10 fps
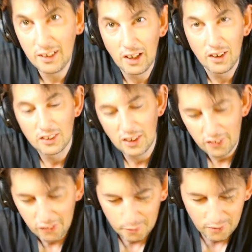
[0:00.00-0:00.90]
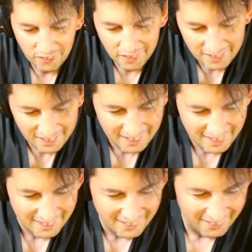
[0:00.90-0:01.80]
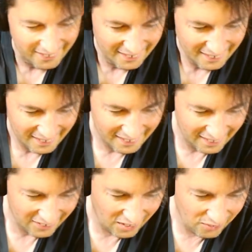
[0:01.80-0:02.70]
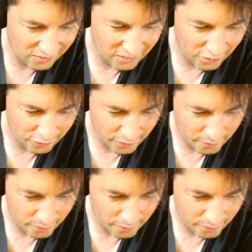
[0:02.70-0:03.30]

like dance music? There's a whole lot of